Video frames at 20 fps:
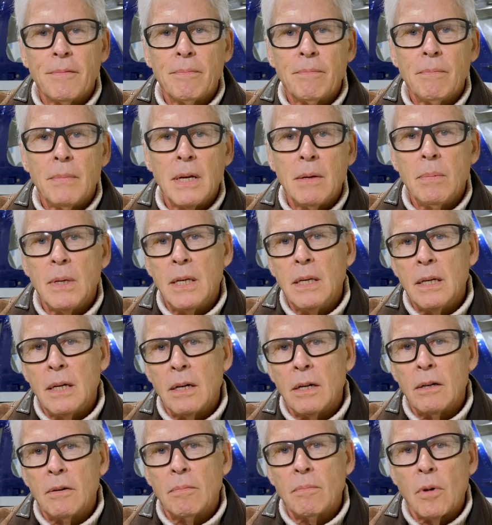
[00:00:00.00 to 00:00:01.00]
maybe
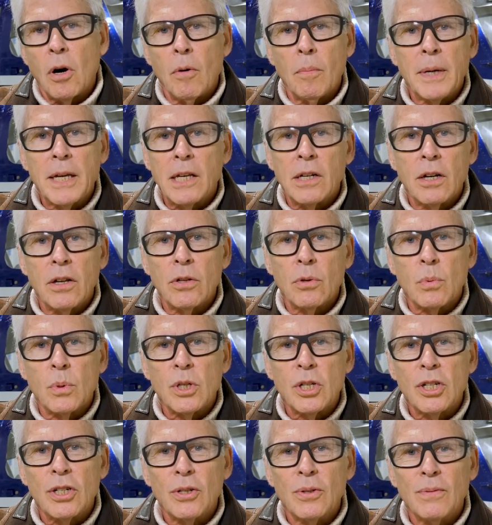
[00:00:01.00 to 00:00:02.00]
I'll make another one
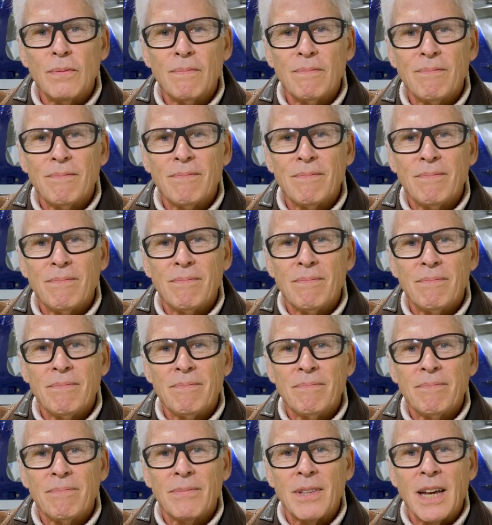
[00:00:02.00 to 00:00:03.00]
soon.
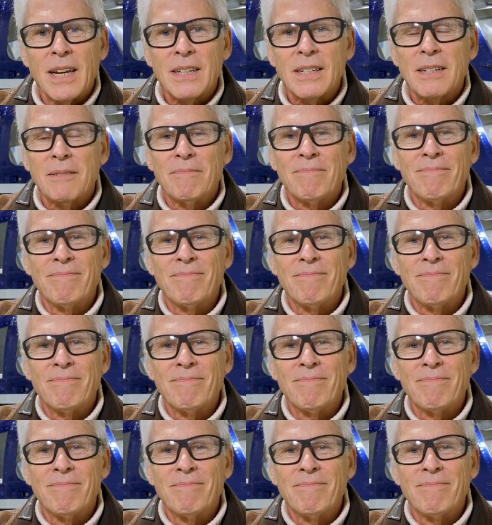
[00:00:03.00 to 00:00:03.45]
Thanks.